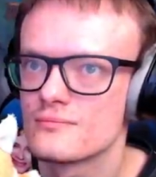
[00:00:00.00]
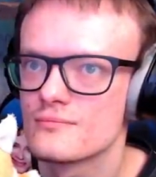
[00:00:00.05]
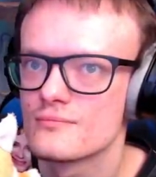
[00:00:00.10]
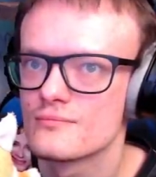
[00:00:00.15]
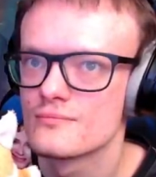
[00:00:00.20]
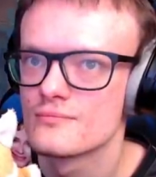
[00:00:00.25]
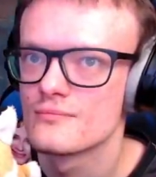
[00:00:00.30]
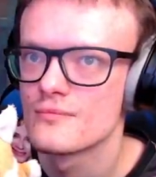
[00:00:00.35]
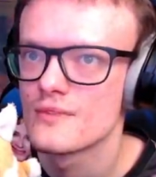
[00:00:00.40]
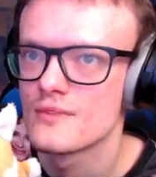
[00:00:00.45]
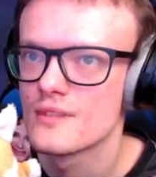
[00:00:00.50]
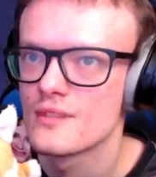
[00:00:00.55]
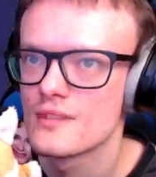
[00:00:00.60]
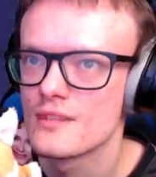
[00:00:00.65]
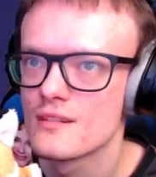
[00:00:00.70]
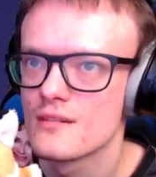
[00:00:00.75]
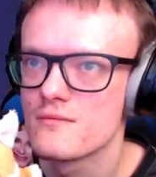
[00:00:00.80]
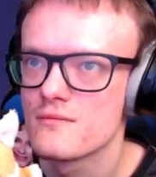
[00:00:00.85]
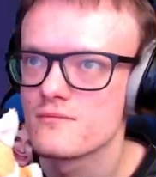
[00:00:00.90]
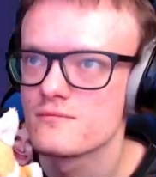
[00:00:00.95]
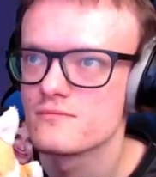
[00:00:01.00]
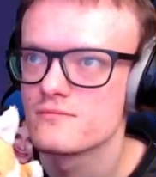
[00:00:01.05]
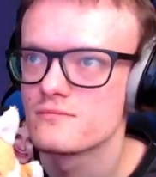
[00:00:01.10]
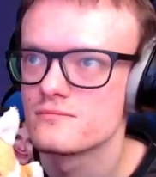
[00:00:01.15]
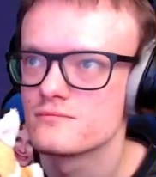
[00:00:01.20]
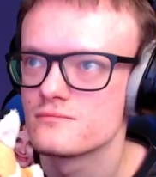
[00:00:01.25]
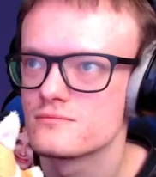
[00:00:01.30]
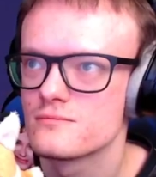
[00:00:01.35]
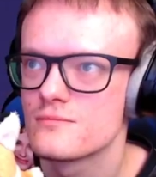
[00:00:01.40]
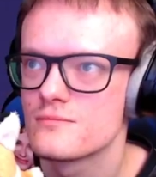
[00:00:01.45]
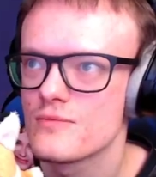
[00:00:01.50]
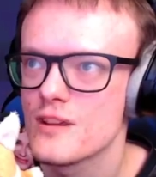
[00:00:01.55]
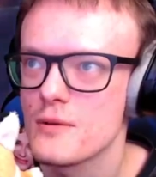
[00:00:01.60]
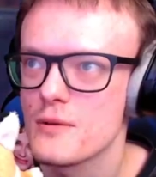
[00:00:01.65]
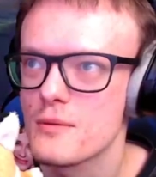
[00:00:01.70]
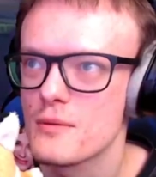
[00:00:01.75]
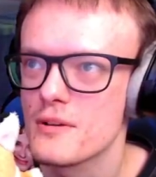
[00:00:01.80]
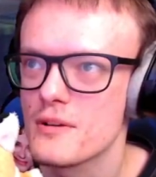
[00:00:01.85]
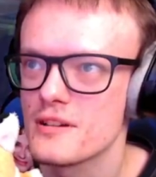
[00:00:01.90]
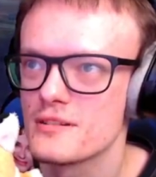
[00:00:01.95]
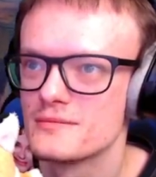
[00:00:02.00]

I don't need to do that. No, we won.